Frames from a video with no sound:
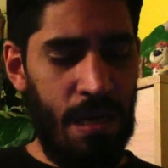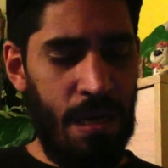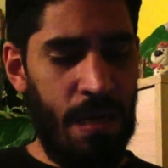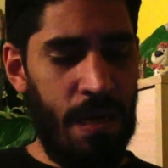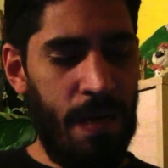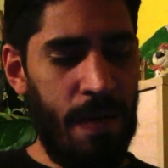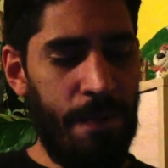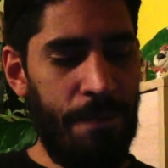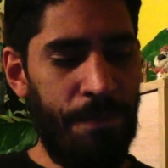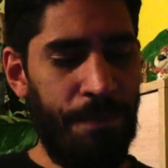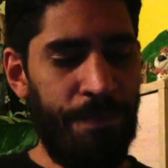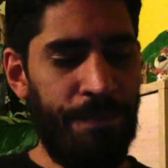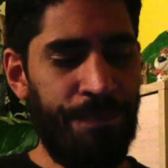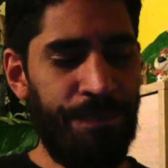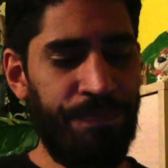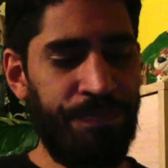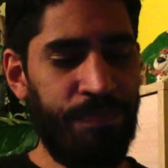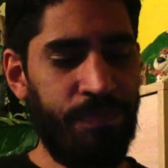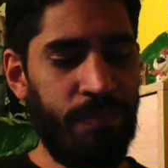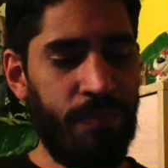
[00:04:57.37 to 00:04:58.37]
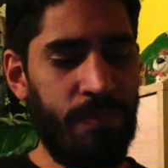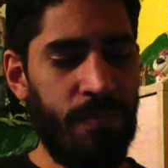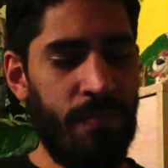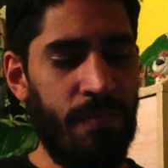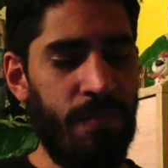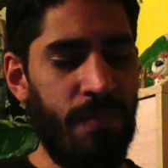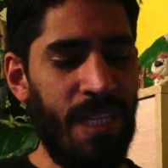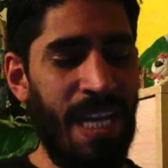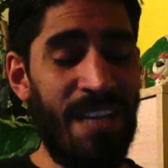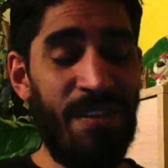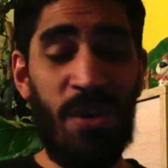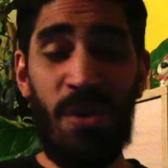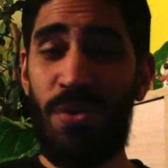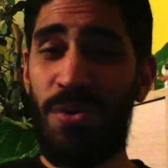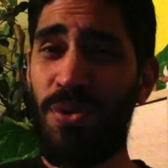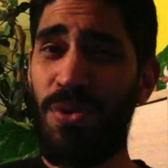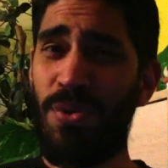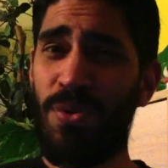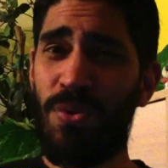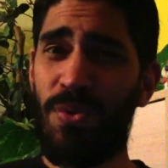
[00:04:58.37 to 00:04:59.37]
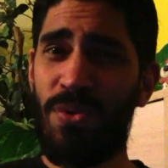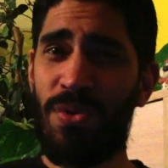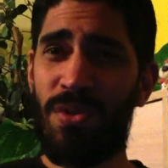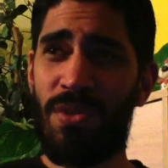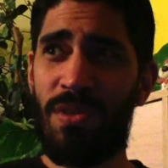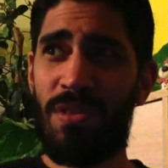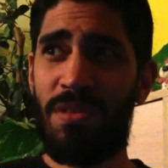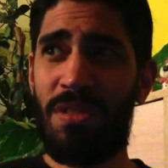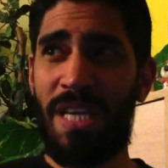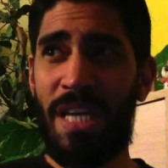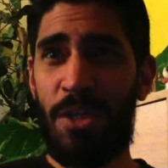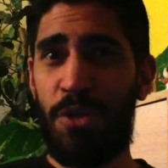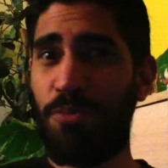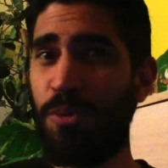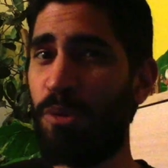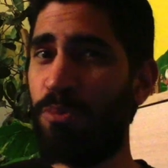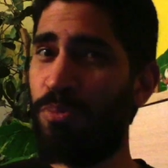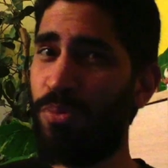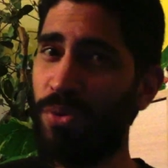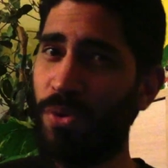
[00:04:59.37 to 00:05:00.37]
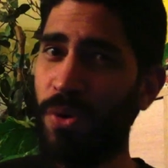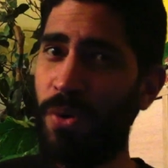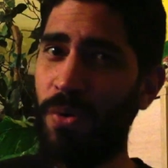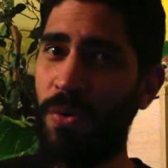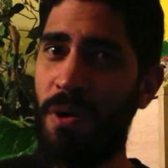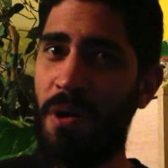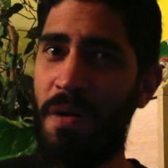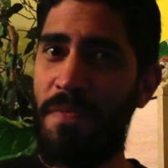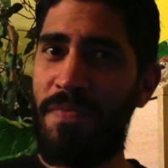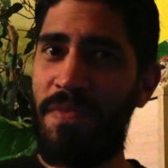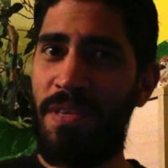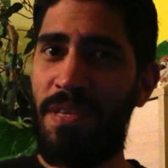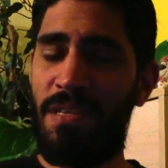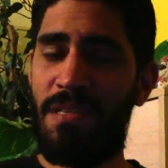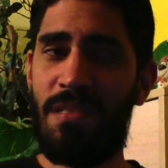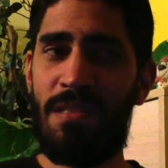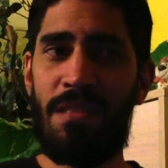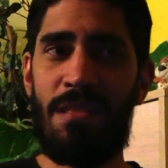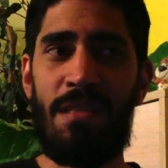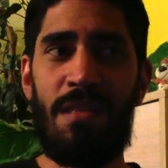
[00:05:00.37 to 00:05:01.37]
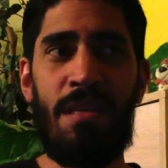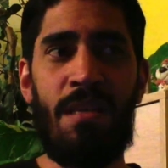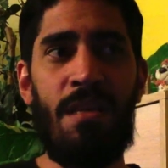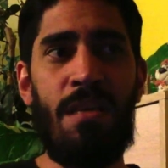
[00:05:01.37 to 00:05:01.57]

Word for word: Um, I don't use Sketchbook Pro on this.